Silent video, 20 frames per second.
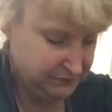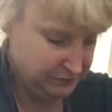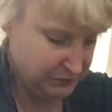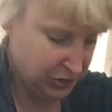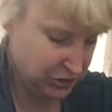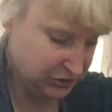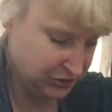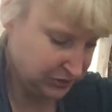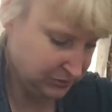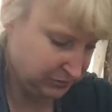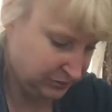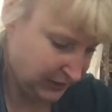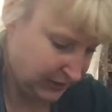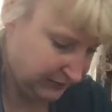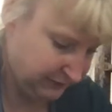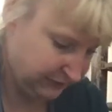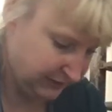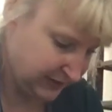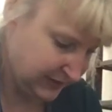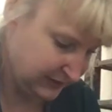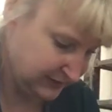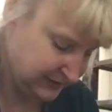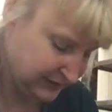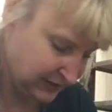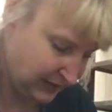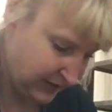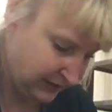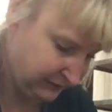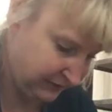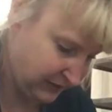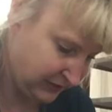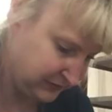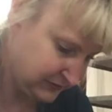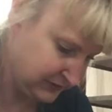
Personal preference, a lot of folks